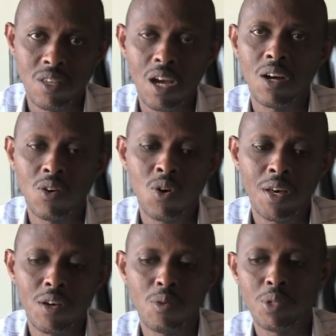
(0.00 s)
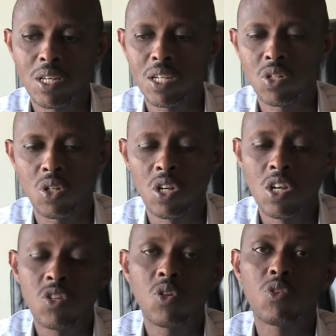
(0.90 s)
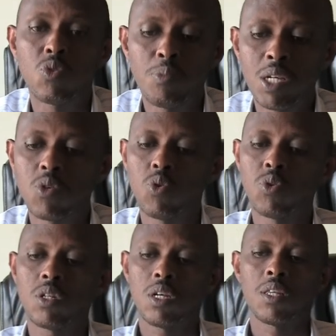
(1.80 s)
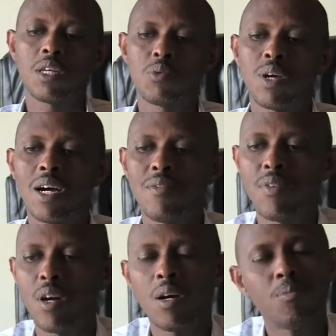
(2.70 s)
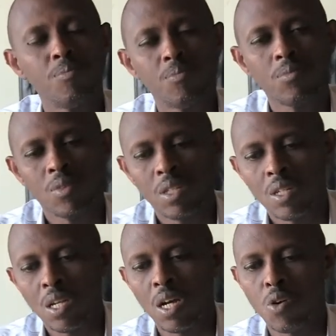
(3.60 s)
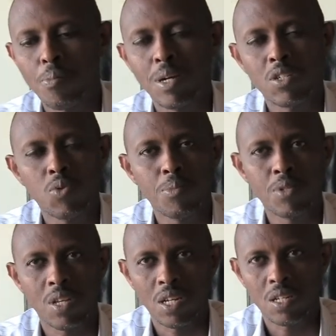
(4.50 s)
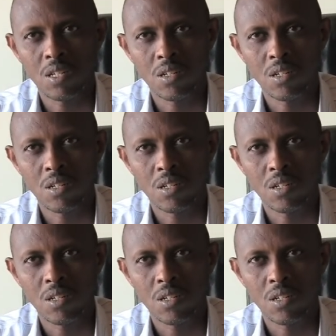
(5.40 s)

Yeah, or other communication. So it would be good that we have a robust website